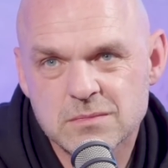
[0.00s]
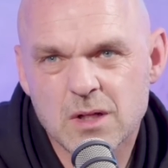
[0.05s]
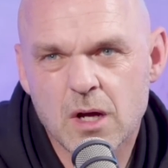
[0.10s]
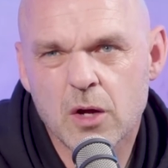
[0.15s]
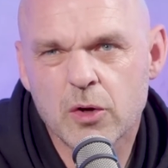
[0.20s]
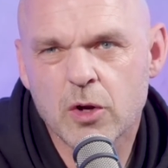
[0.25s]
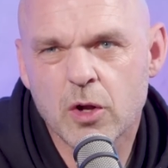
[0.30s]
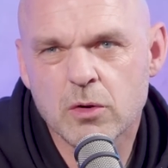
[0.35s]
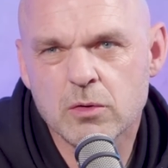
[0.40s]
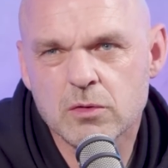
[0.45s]
no,
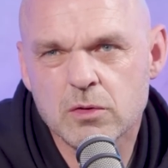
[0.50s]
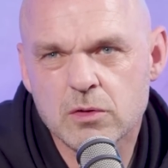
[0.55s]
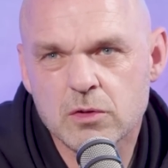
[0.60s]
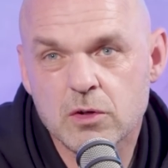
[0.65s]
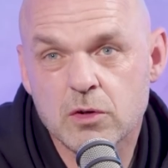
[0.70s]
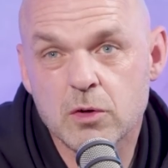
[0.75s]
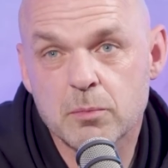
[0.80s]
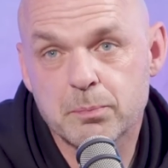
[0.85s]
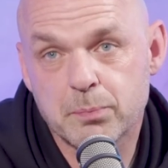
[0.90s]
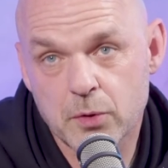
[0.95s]
not
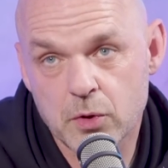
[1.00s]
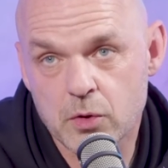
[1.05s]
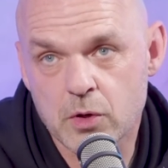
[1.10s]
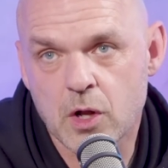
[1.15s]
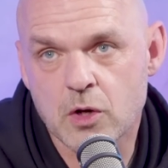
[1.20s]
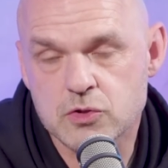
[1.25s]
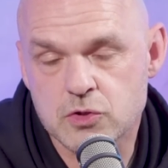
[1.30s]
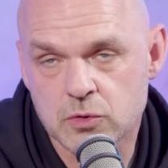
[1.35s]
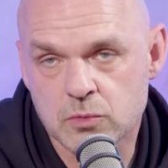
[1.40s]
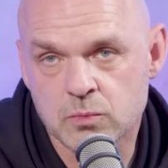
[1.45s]

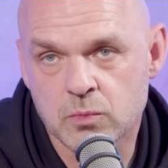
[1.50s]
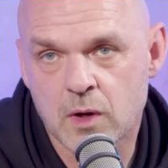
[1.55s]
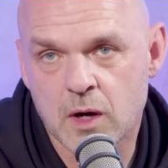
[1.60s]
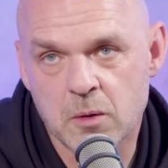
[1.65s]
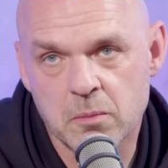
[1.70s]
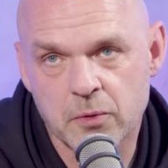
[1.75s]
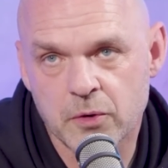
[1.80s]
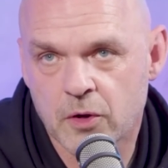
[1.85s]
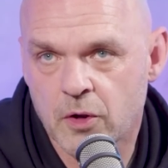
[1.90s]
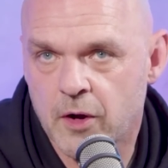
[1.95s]
Bruno's done well,
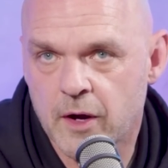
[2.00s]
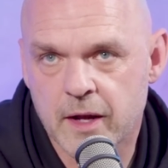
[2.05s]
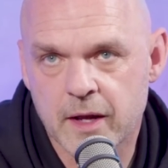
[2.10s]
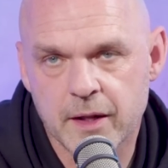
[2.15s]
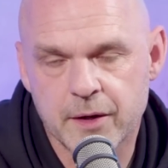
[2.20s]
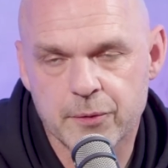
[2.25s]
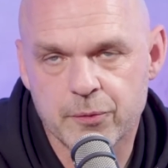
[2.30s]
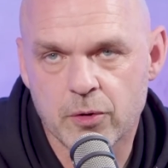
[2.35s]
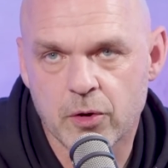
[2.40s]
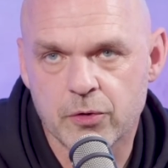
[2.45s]
but not
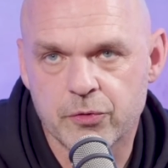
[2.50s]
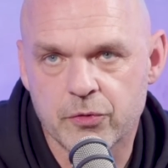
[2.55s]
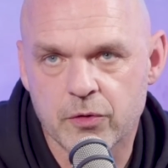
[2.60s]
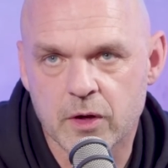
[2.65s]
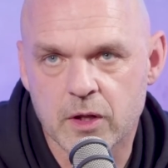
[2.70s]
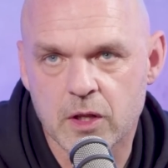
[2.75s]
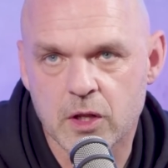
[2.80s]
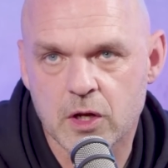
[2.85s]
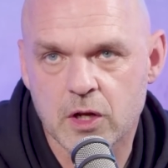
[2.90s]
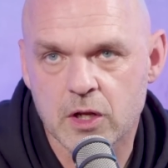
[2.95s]
ahead of
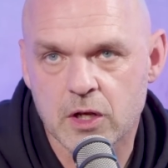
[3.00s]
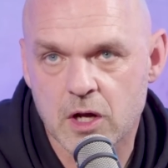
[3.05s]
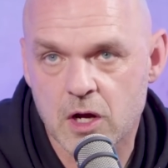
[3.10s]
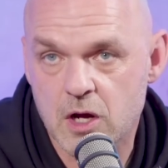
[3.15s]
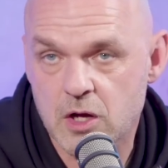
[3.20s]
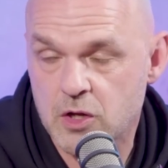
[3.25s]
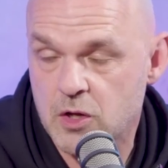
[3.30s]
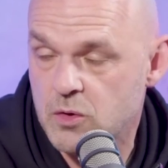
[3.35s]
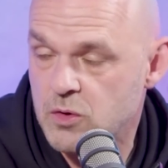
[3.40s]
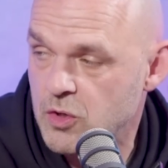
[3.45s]
Rodri. You Sven could
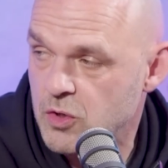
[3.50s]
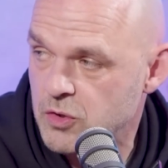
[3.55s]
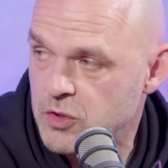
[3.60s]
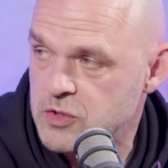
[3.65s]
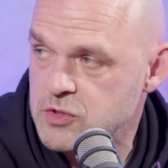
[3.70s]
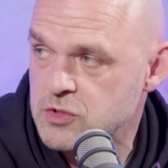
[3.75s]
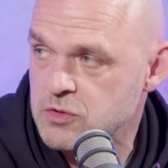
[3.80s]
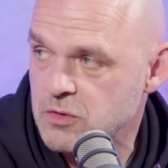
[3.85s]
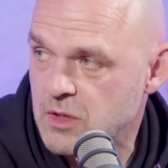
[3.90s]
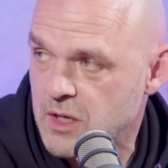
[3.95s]
argue the other
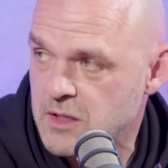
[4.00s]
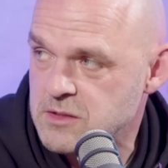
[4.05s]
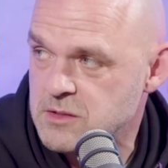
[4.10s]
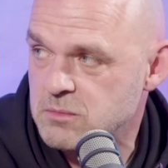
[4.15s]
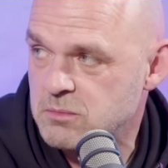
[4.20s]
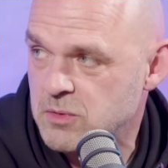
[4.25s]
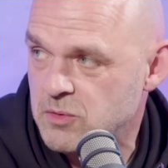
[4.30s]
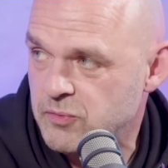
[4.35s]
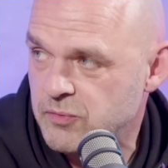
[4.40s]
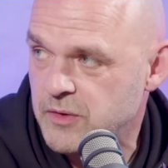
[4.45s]
two lads
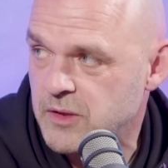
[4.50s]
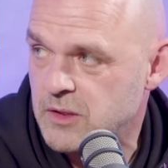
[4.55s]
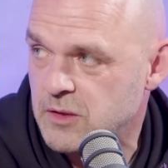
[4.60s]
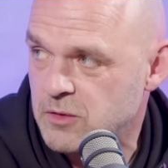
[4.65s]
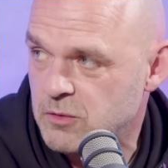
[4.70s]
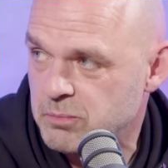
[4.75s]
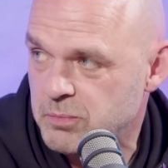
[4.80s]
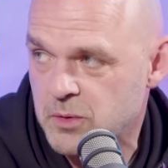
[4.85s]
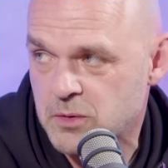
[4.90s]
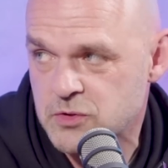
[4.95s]
in midfield
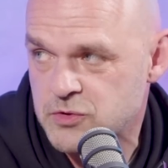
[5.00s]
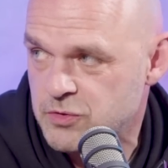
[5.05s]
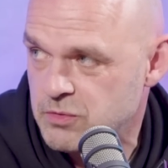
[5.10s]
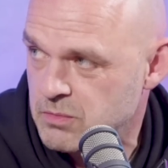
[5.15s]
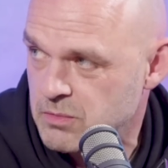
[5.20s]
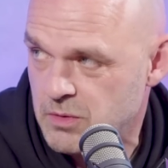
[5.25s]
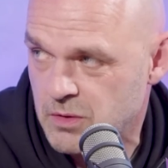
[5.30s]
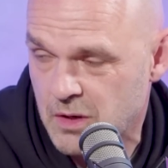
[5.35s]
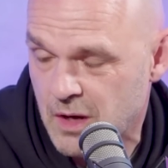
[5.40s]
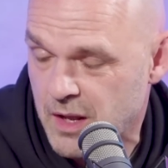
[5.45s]
have been tr-
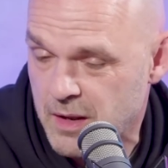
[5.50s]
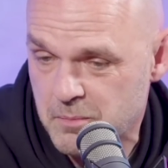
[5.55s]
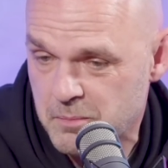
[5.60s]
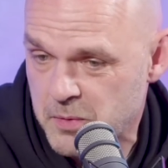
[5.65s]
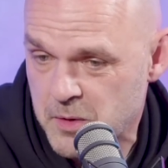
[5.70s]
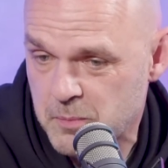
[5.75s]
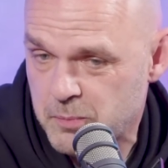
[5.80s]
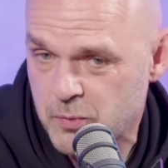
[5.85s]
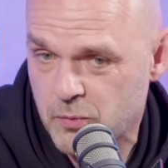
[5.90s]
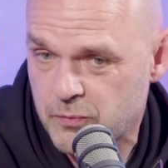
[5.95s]
like
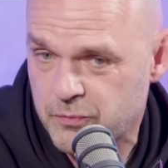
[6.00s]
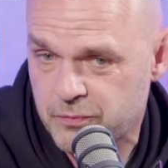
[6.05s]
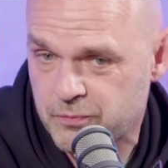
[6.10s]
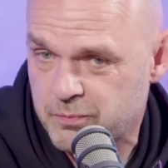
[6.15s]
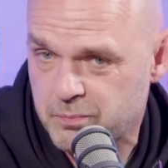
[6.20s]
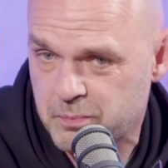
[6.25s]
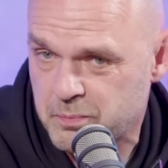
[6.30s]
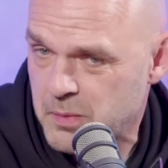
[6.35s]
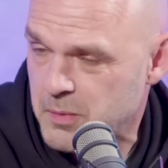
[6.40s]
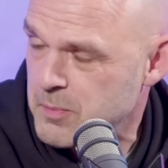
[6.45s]
people.
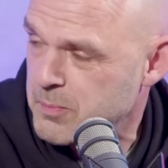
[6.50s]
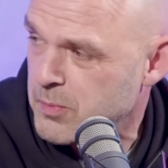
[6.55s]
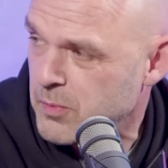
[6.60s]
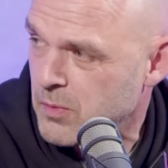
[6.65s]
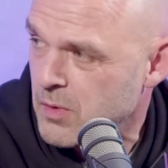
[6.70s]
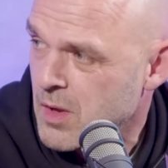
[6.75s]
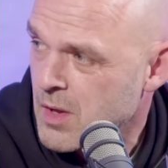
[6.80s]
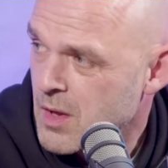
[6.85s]
Longstaff, people